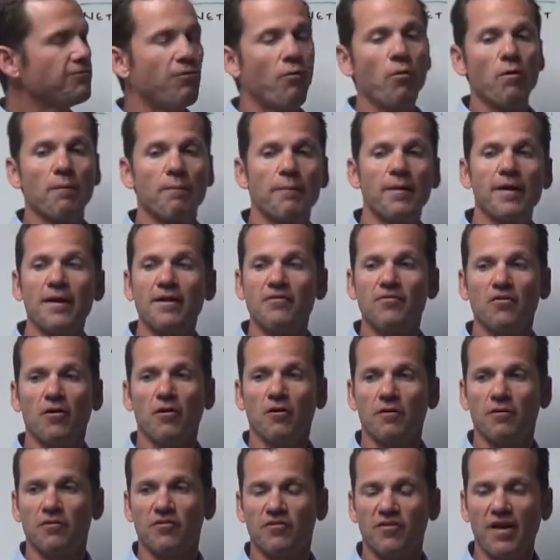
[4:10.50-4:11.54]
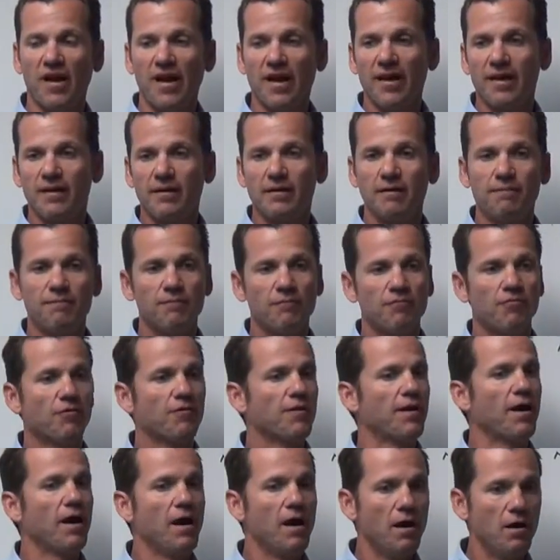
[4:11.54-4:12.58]
4 bits are assigned for
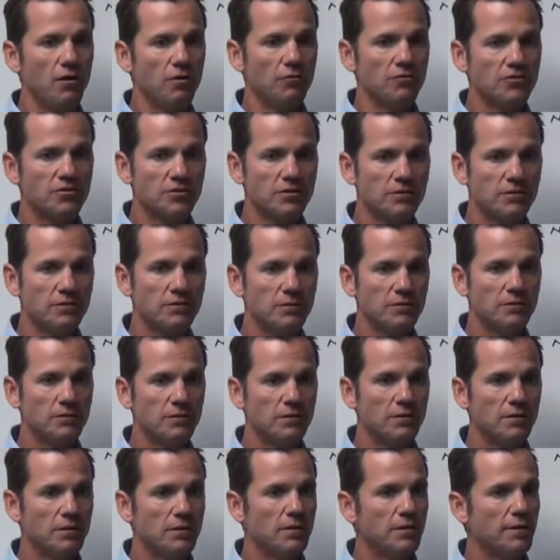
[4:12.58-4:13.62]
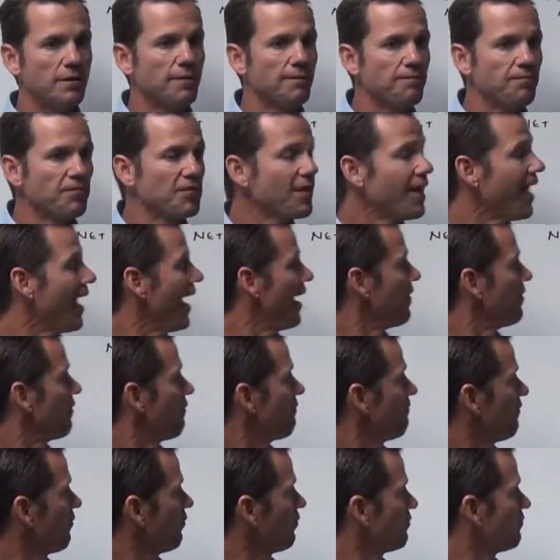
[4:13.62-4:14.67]
the host, and the
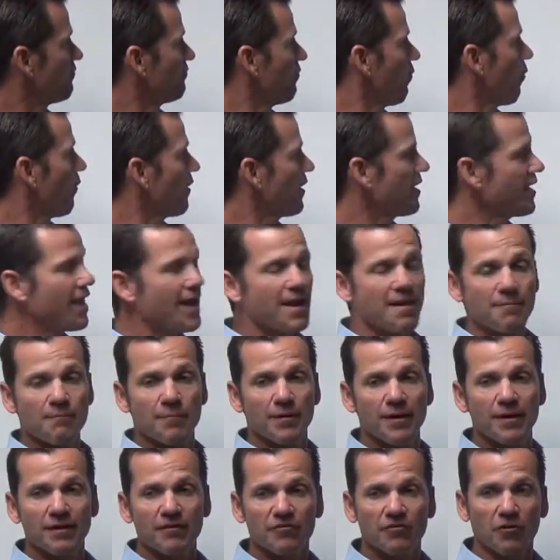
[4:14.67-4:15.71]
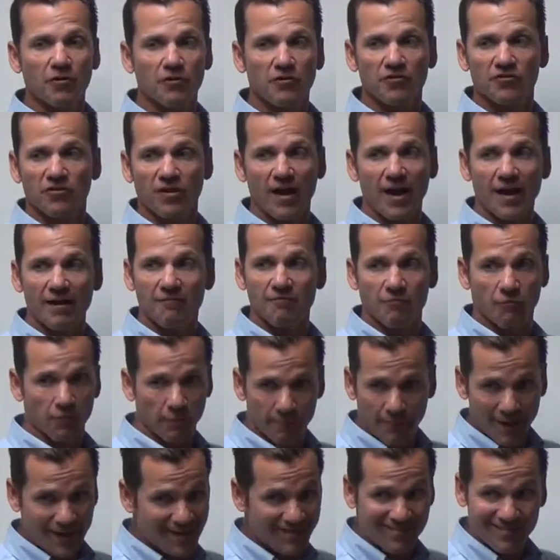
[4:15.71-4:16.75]
first 48 bits are assigned for
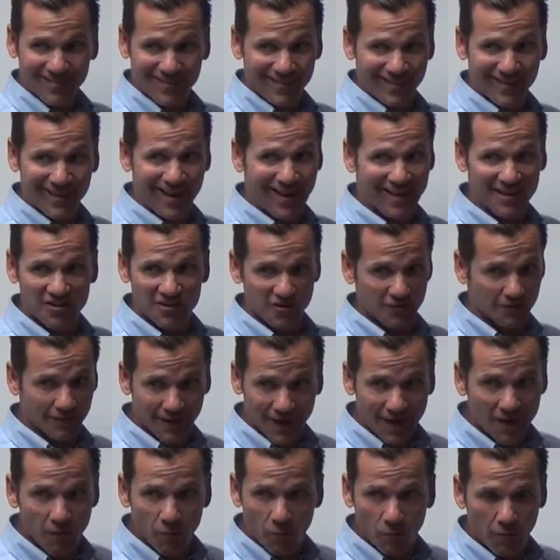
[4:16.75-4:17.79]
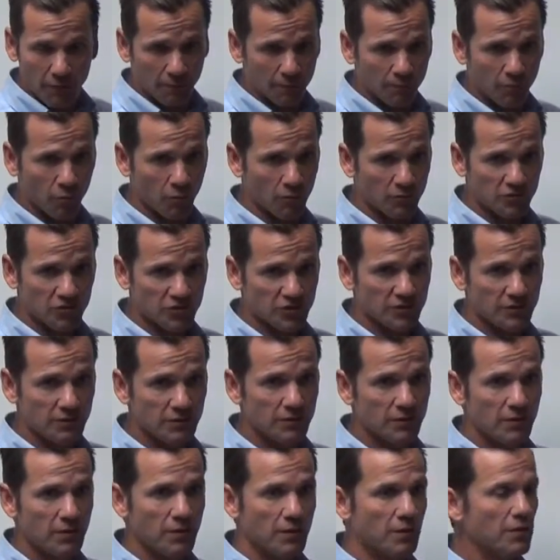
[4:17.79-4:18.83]
basically like your network portion,
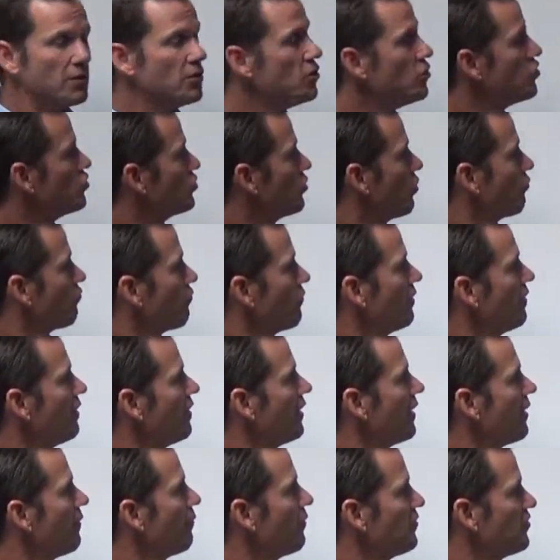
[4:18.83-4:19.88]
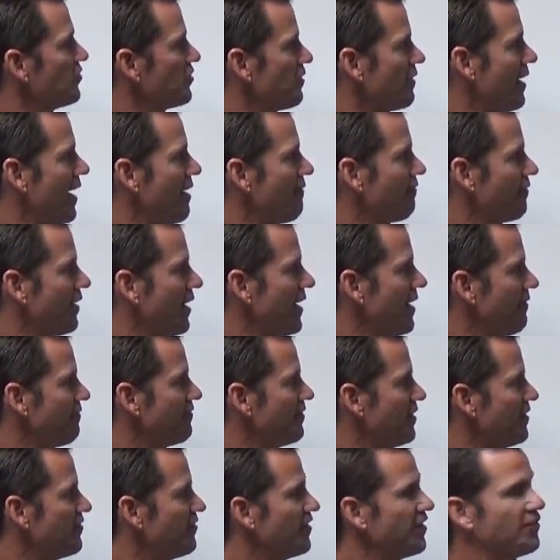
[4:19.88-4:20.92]
so really what you're going to have left
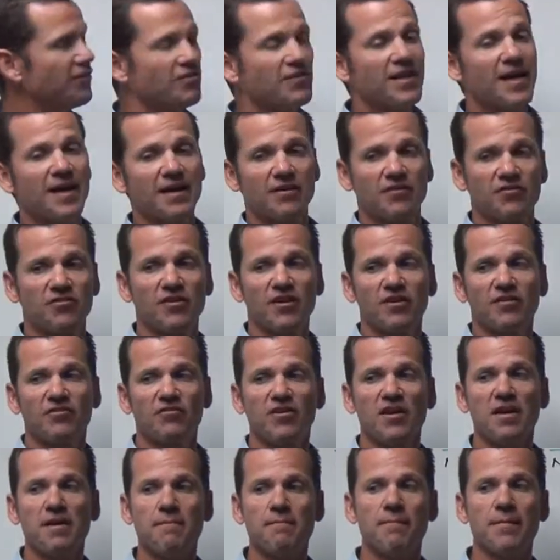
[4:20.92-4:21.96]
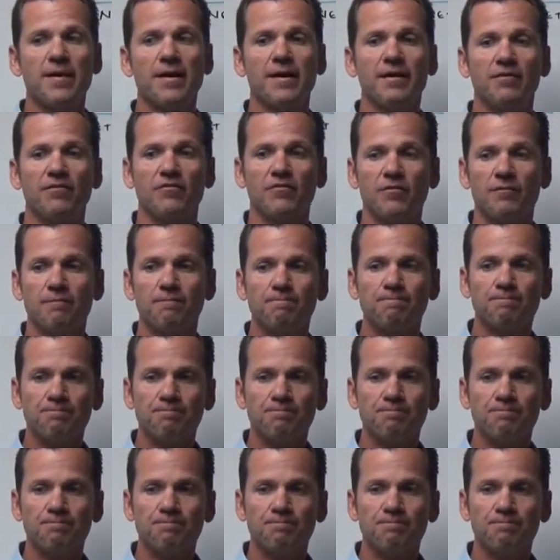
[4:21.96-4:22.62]
is these next 16 bits.